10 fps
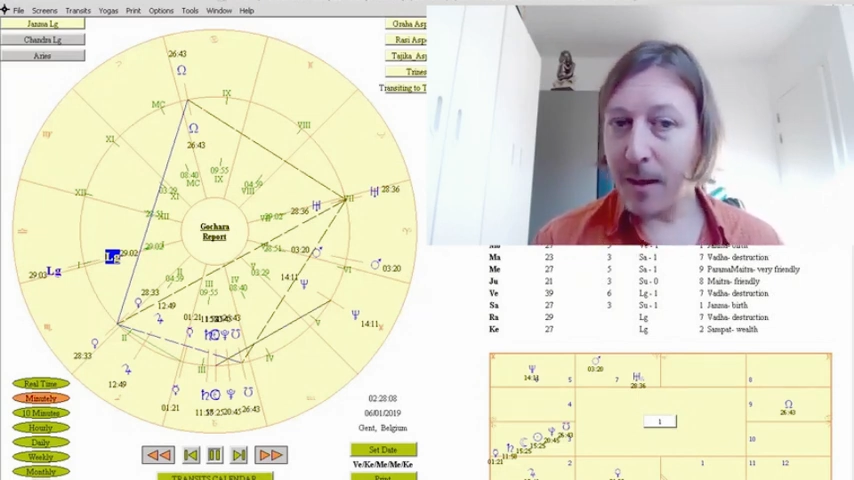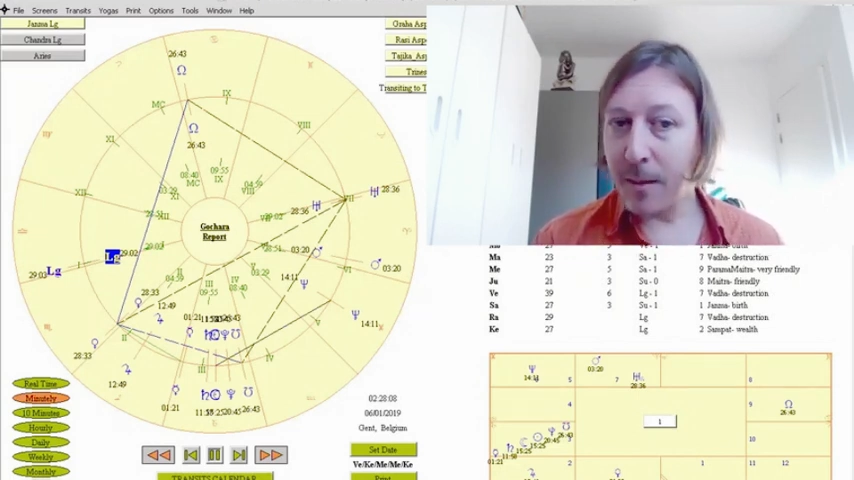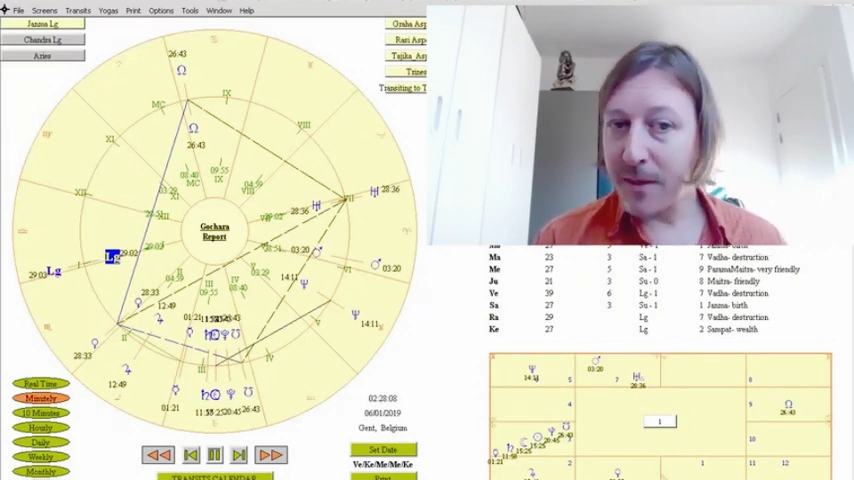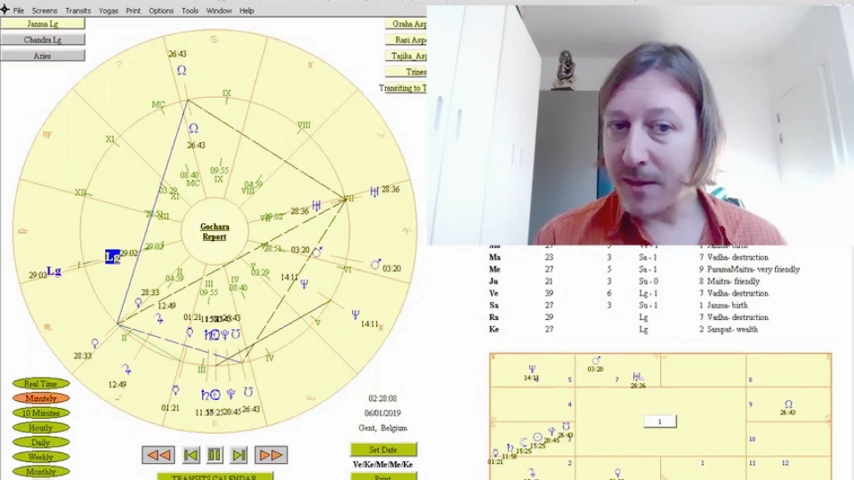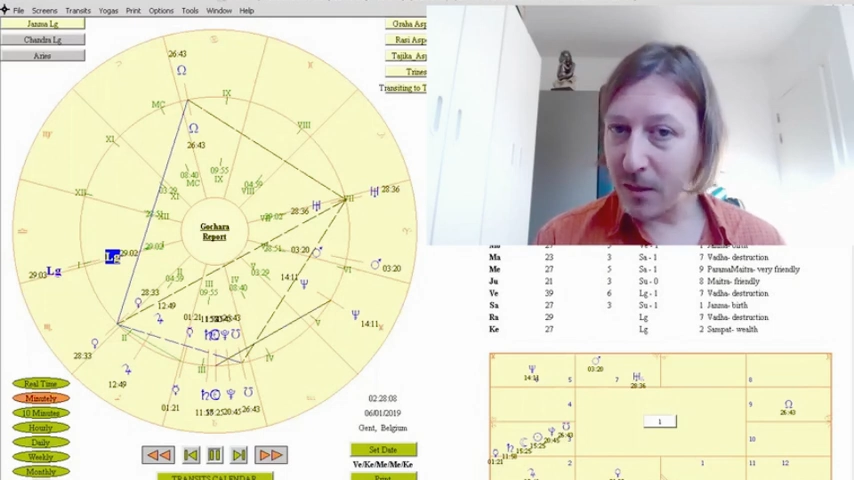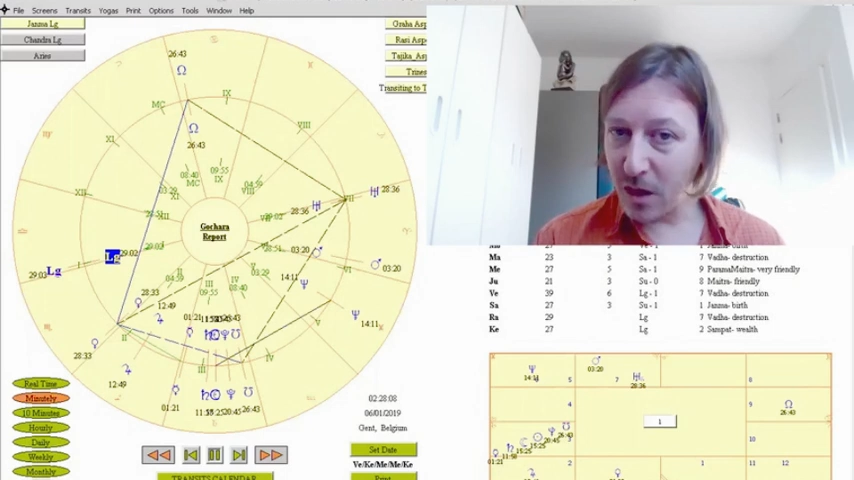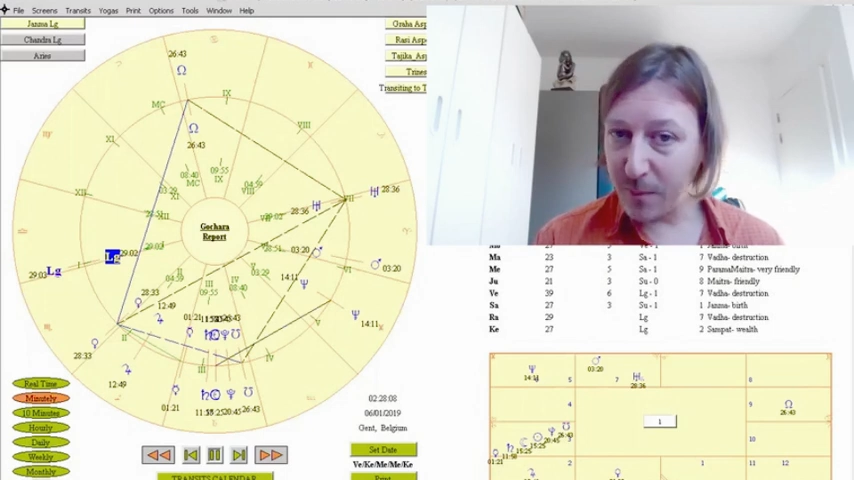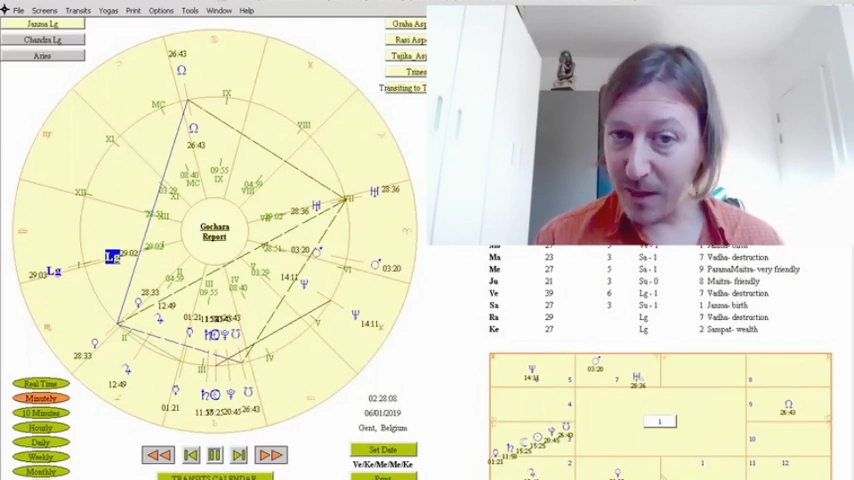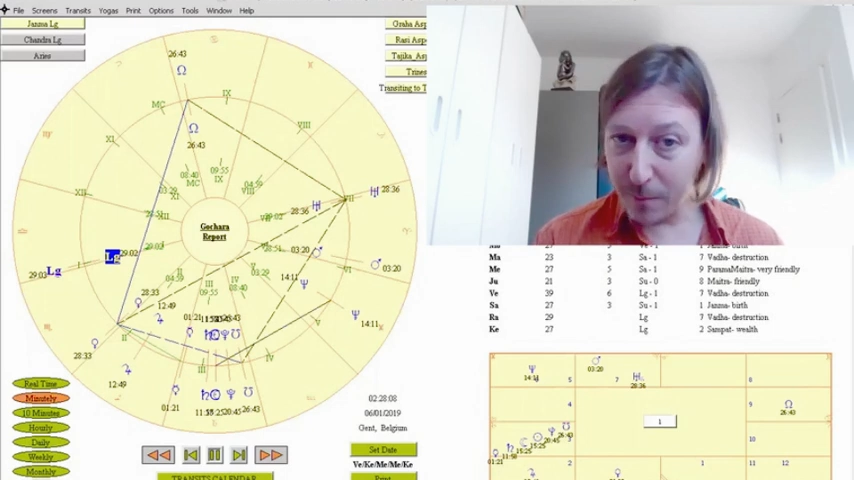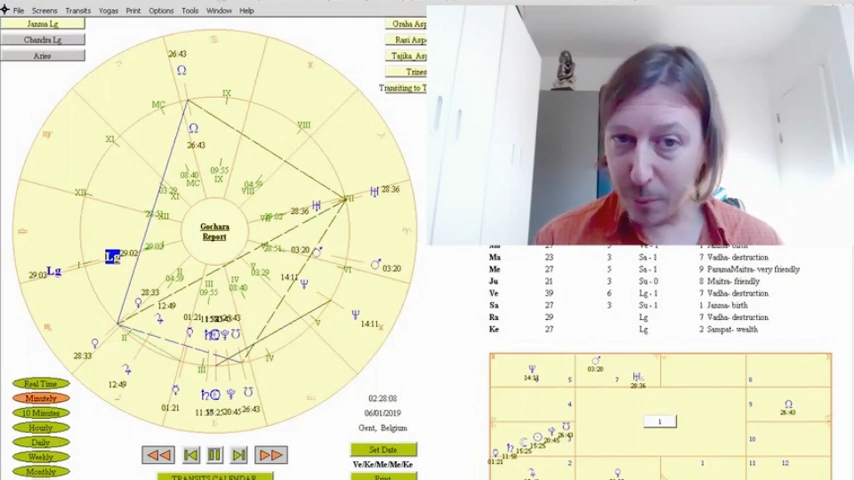this is going to
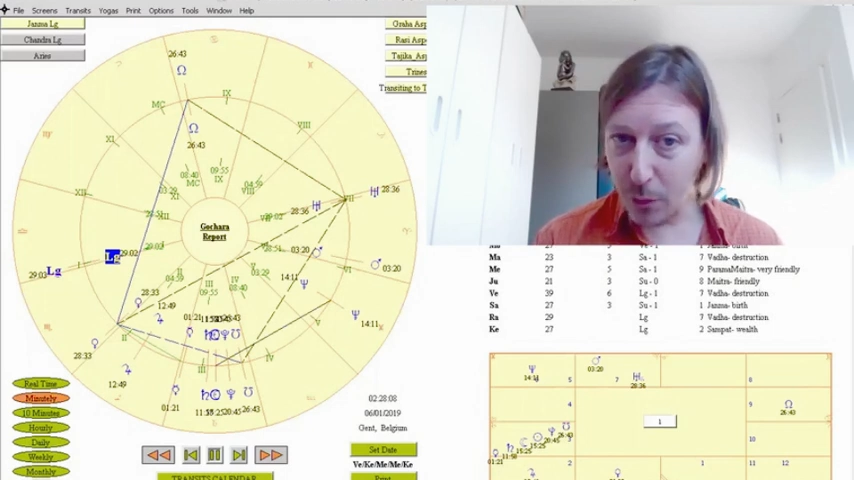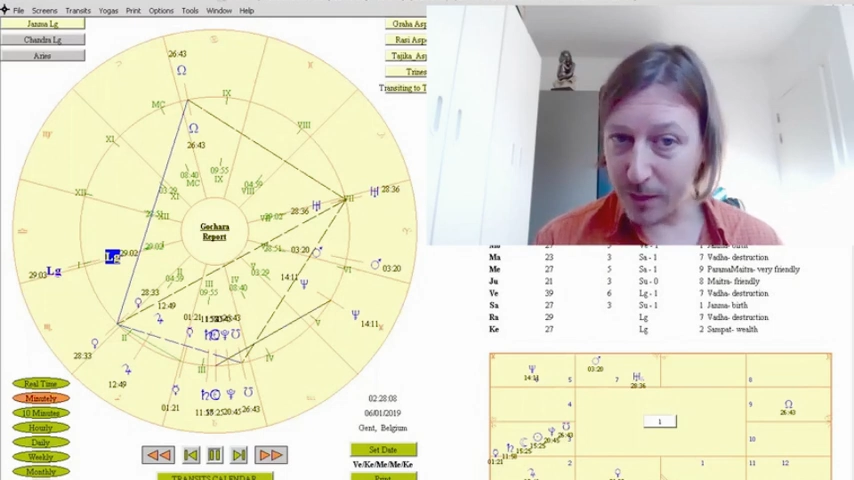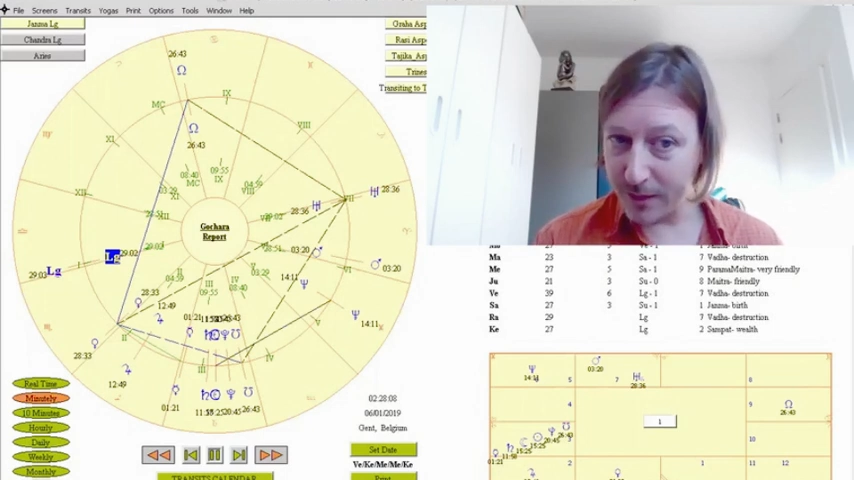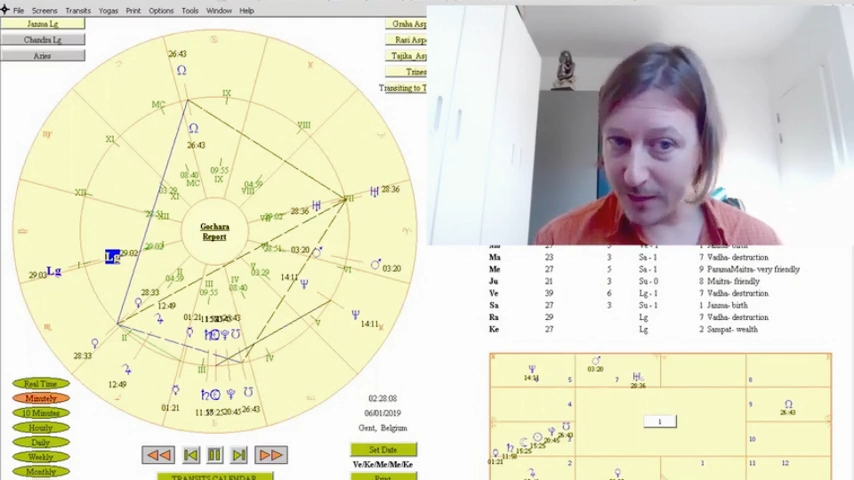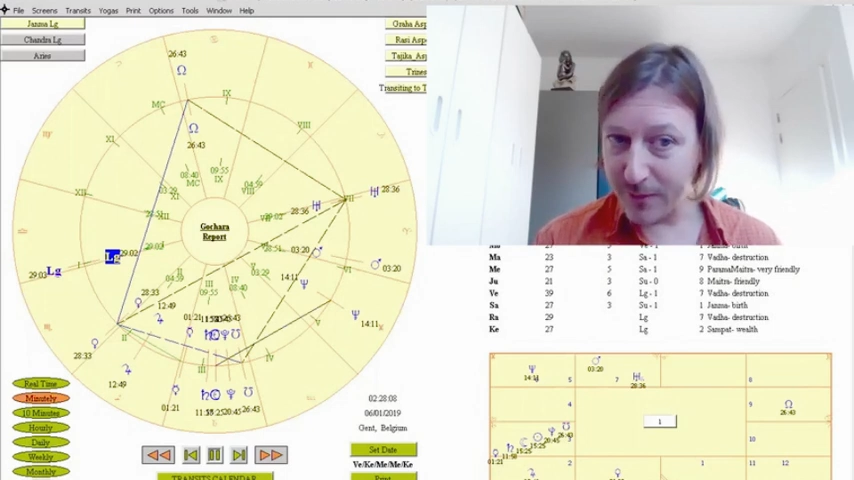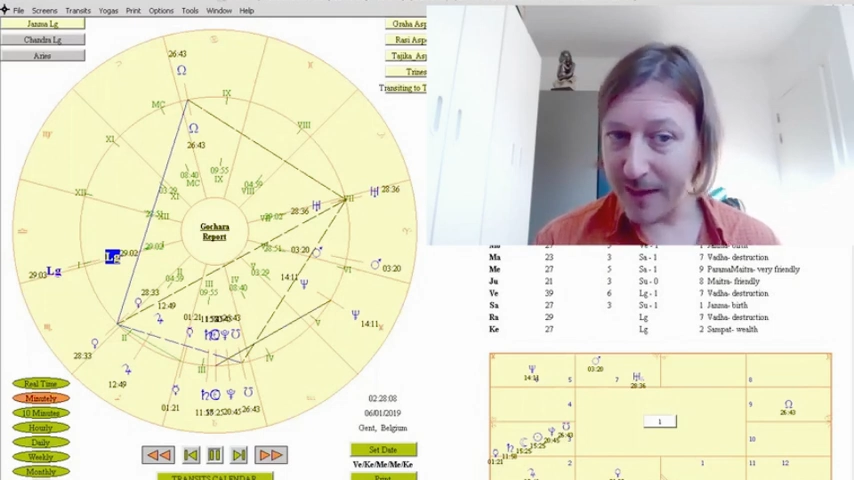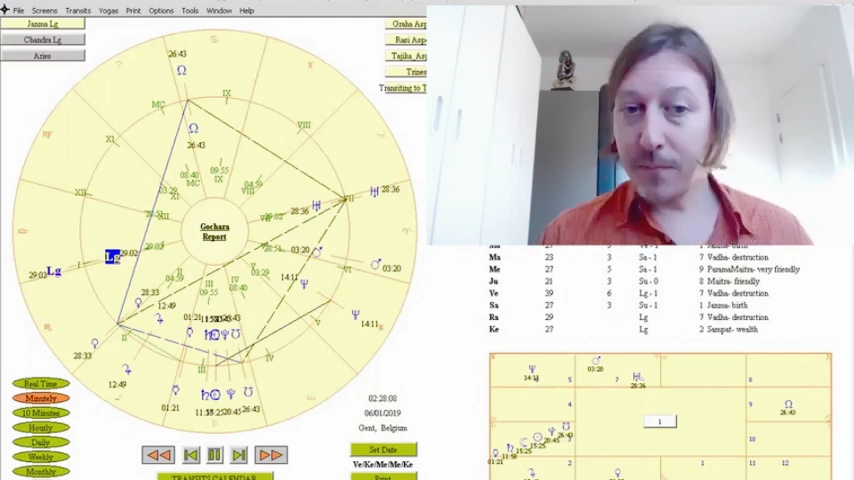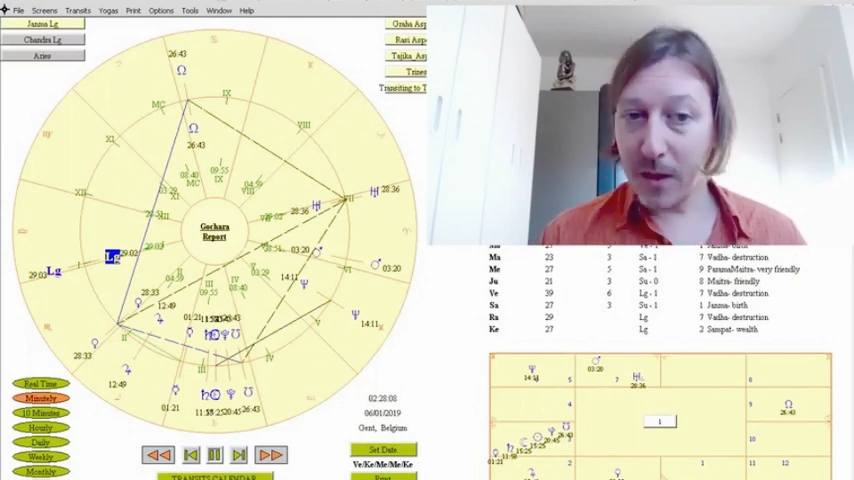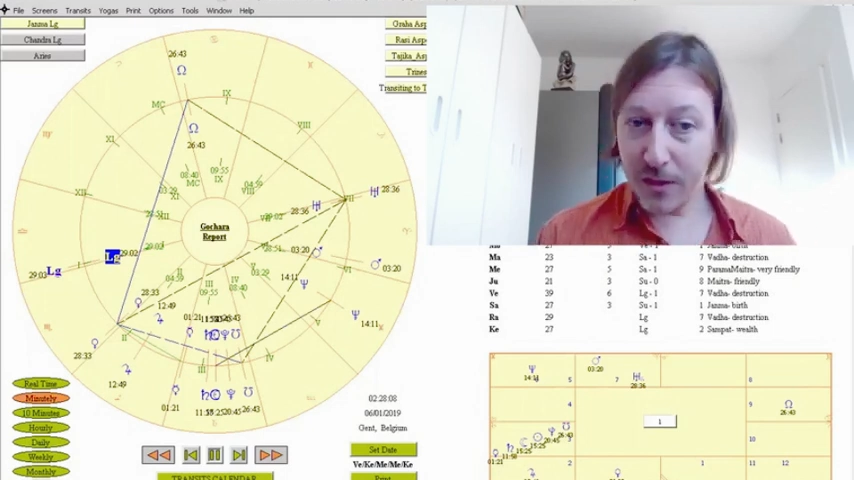be important, right?